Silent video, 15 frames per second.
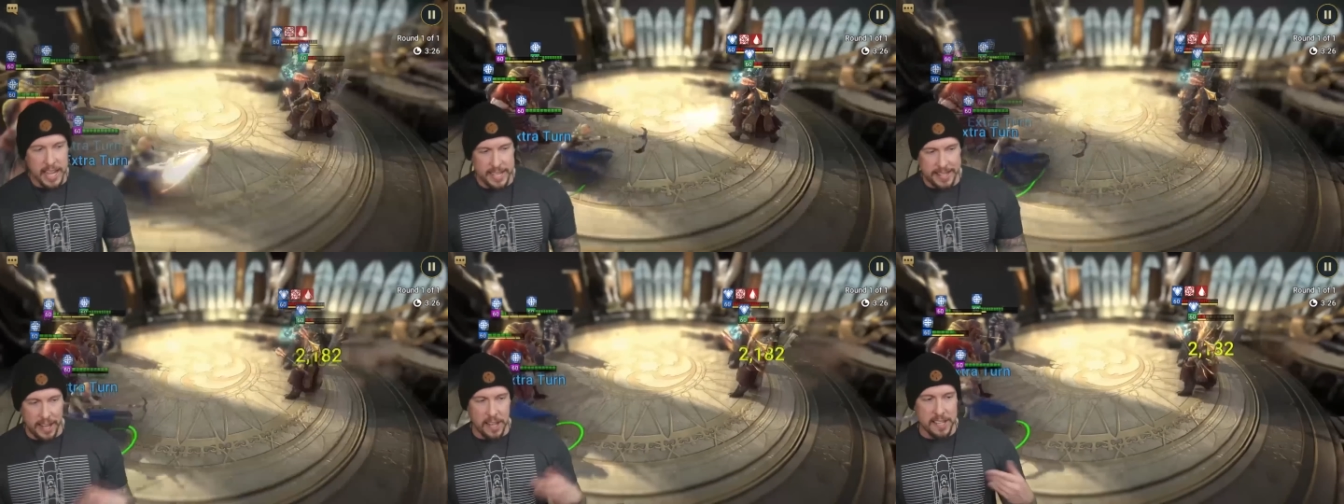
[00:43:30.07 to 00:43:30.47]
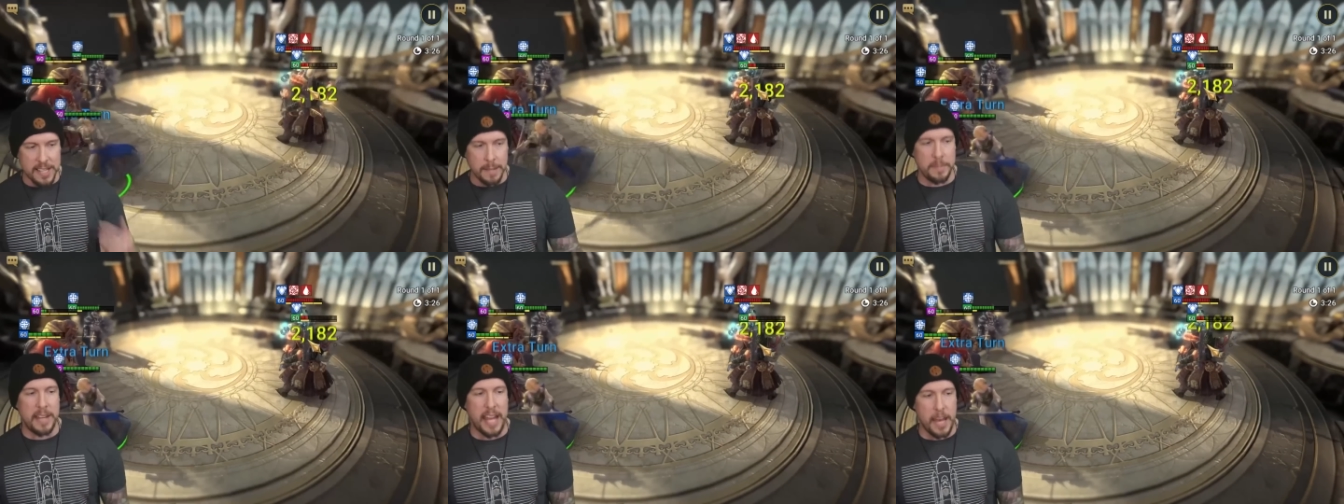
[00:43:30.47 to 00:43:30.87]
does
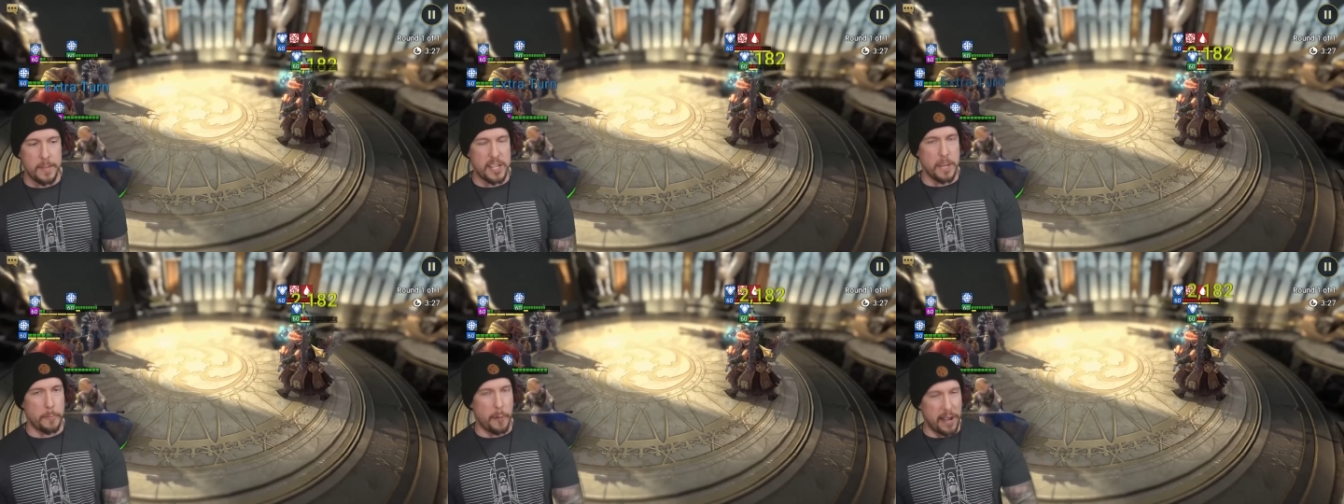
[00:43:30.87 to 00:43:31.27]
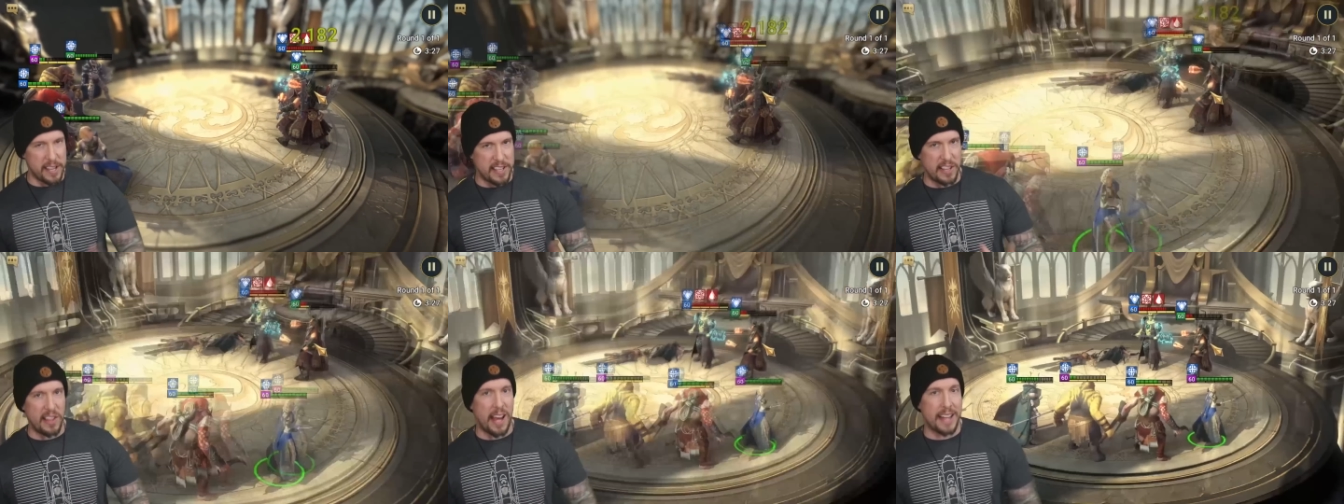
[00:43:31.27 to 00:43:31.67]
some damage. He
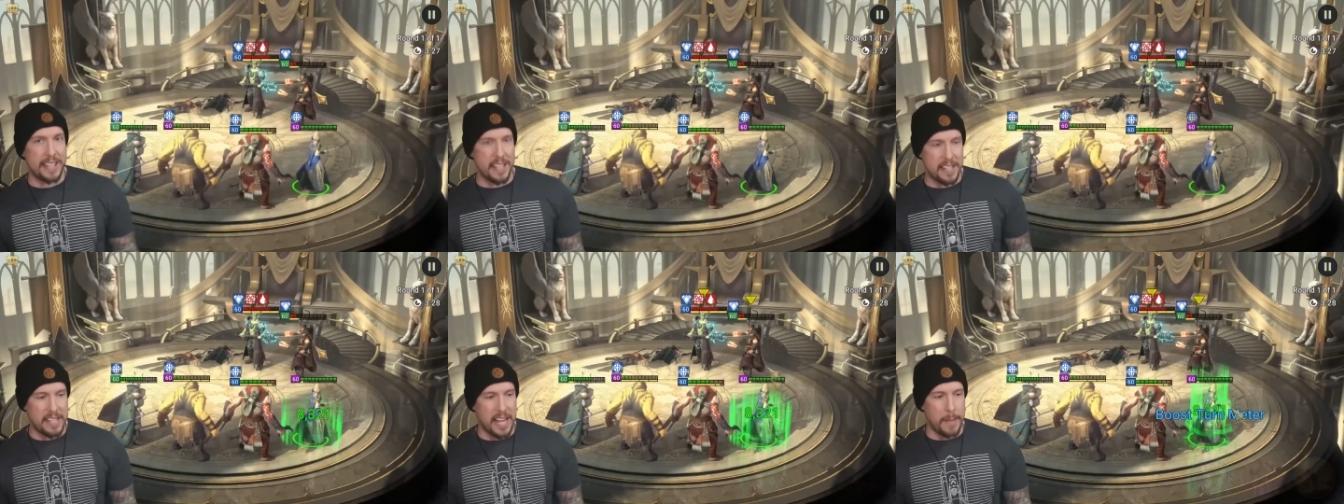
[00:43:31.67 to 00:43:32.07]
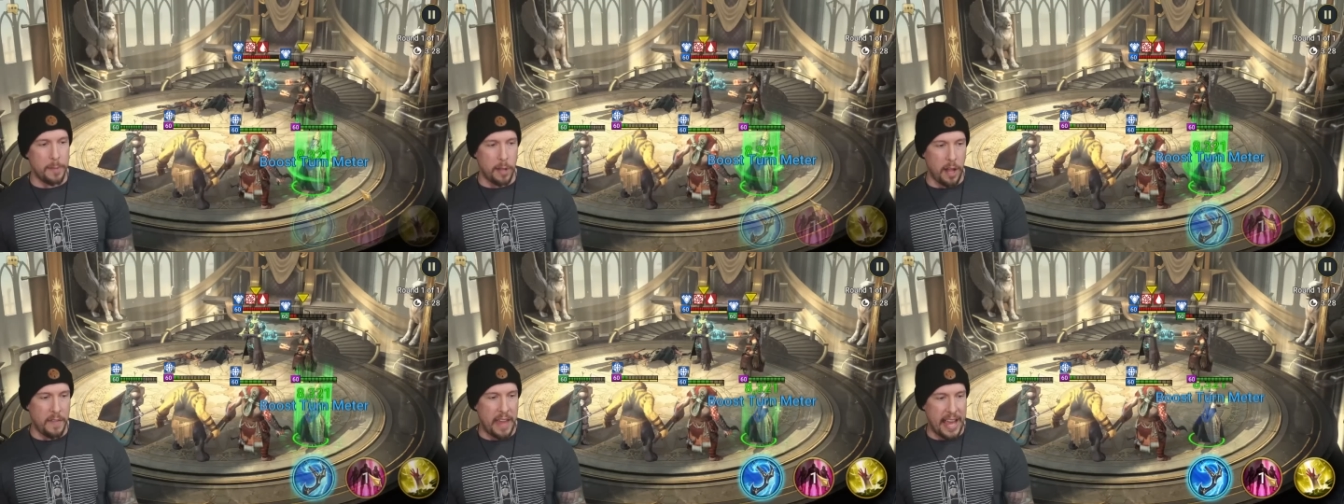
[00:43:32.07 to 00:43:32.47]
brings a lot to the
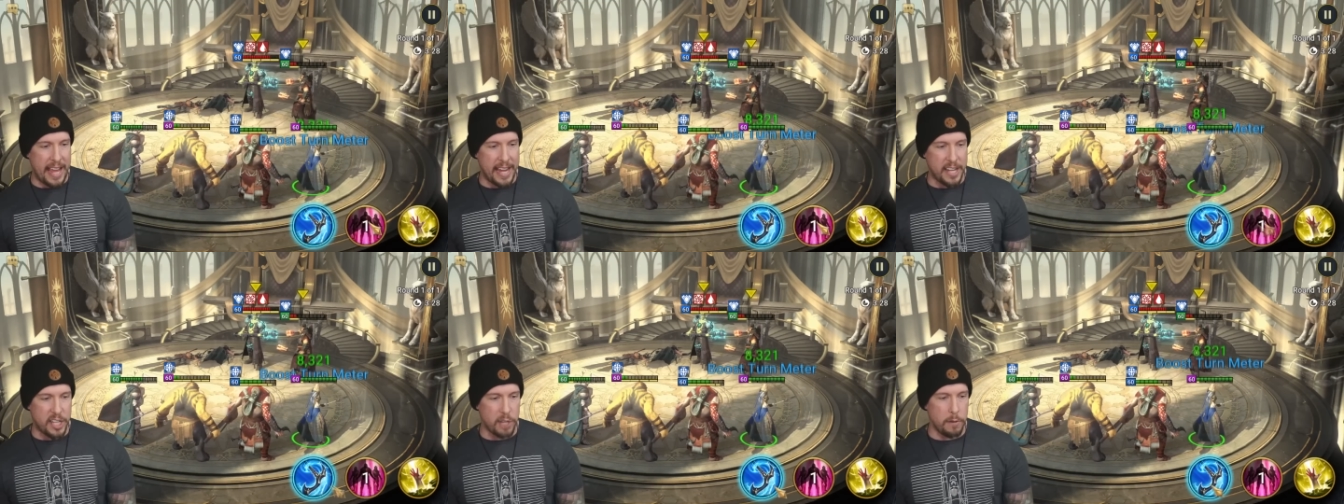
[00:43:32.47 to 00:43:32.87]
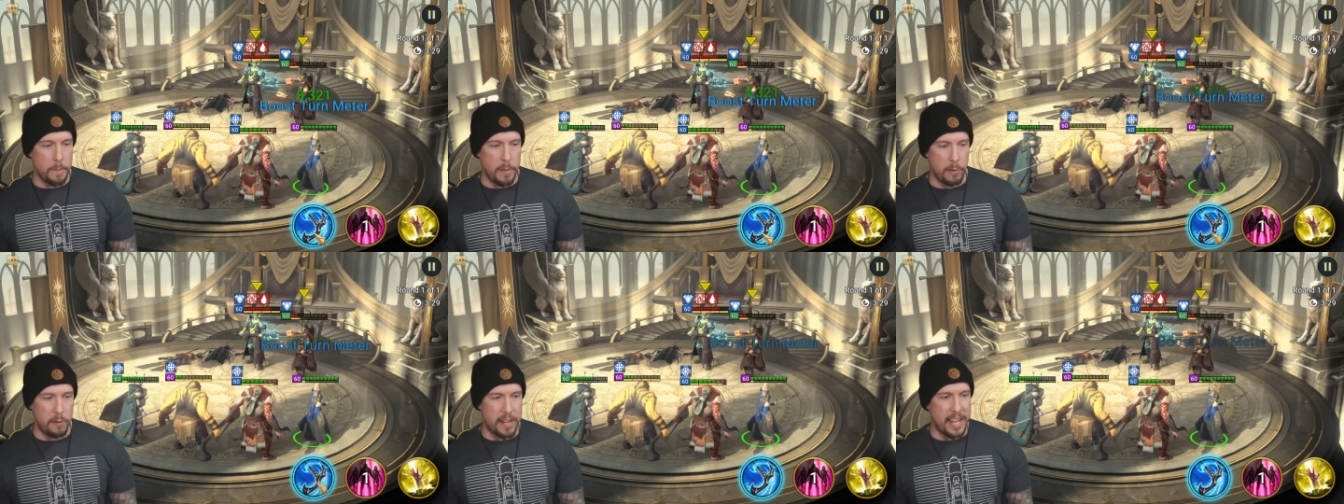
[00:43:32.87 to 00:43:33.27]
table on that A2
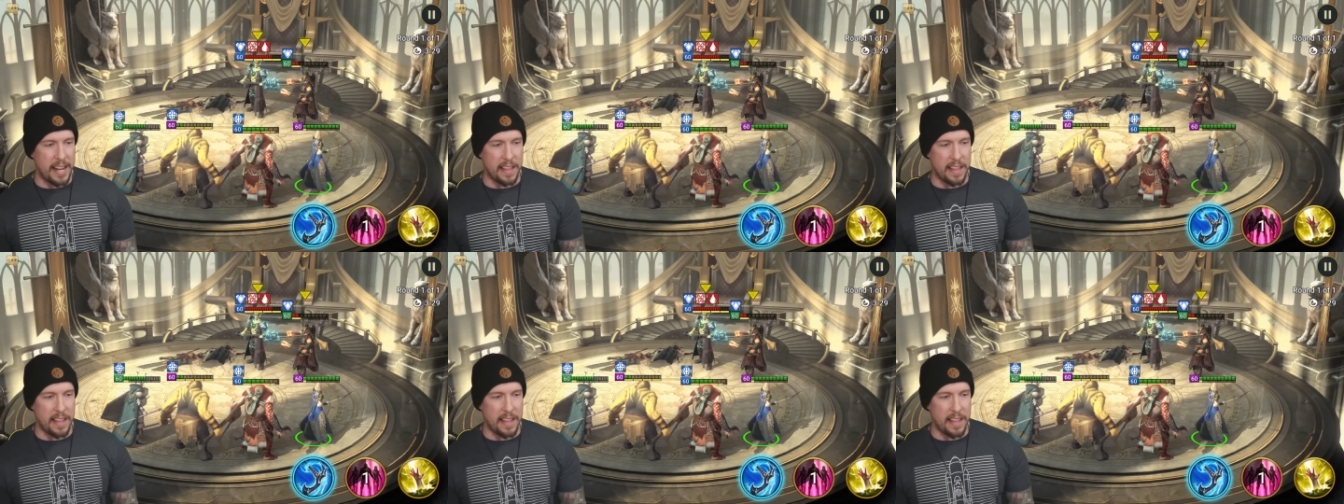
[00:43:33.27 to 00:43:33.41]
ability.